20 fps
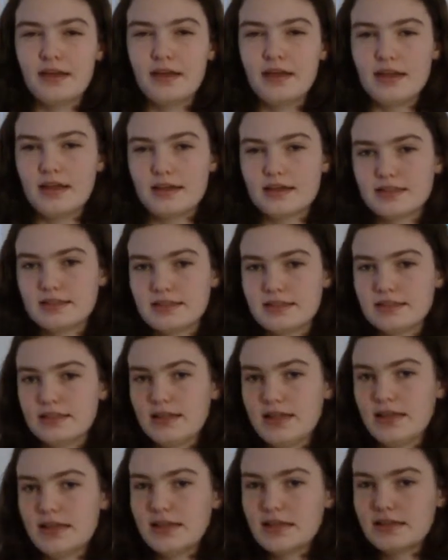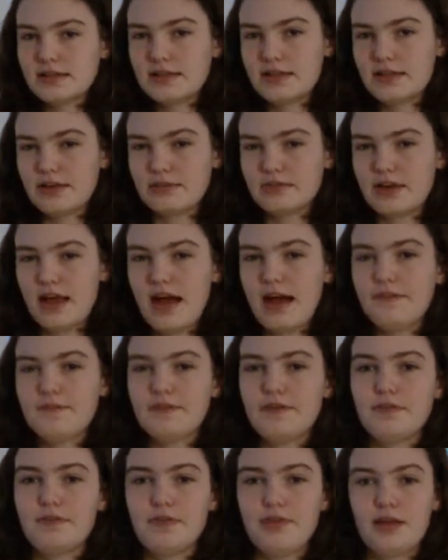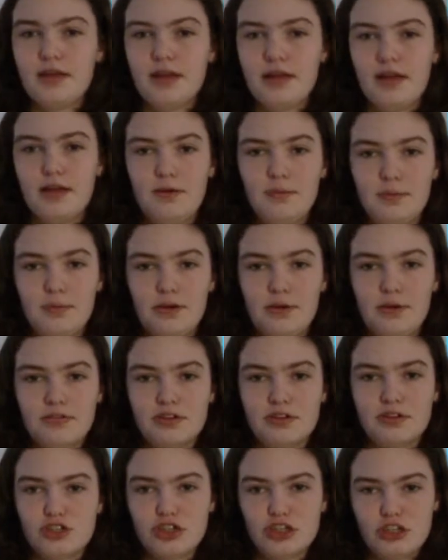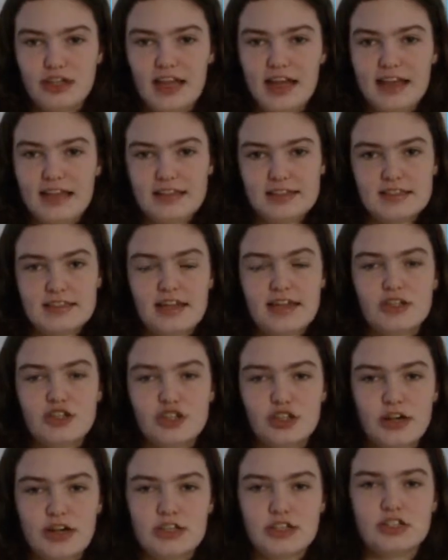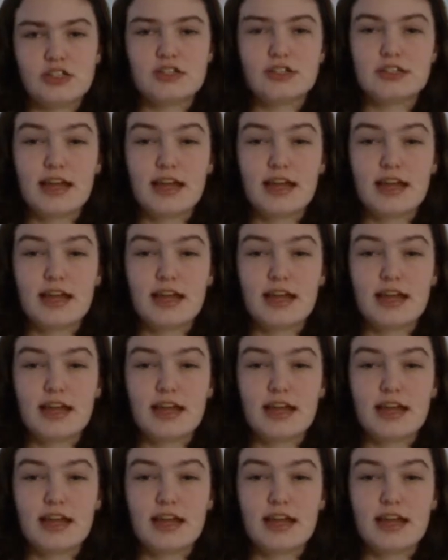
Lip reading: here's the link to the graph of the original 9 stage directions.